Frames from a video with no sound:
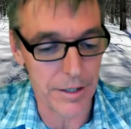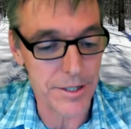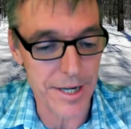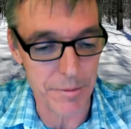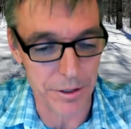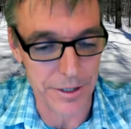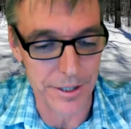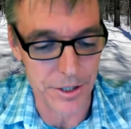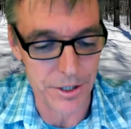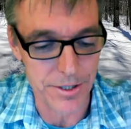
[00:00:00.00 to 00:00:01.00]
unstable
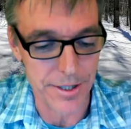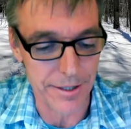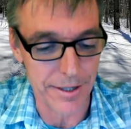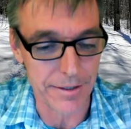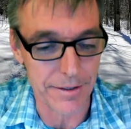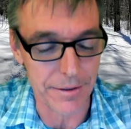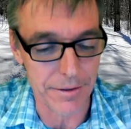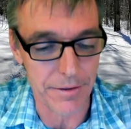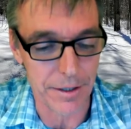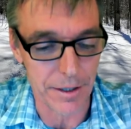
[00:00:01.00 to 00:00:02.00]
conditions that then
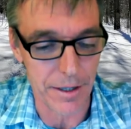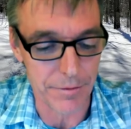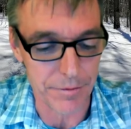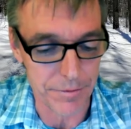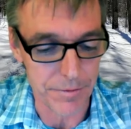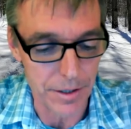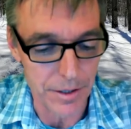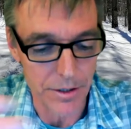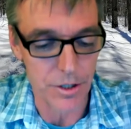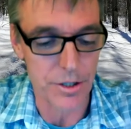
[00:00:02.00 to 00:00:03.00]
kind of
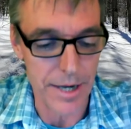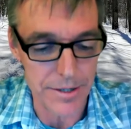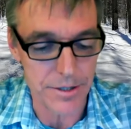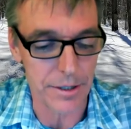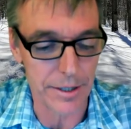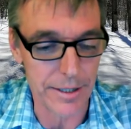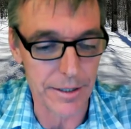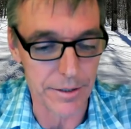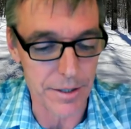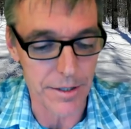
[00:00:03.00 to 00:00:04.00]
just
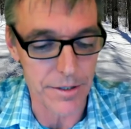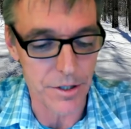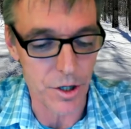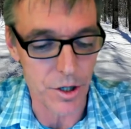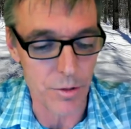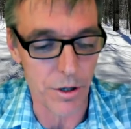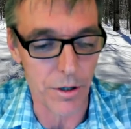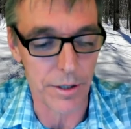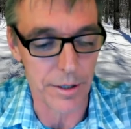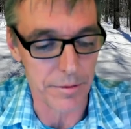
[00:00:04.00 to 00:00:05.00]
escalate and, and
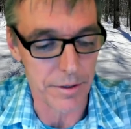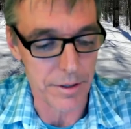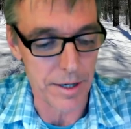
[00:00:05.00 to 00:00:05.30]
snowball and,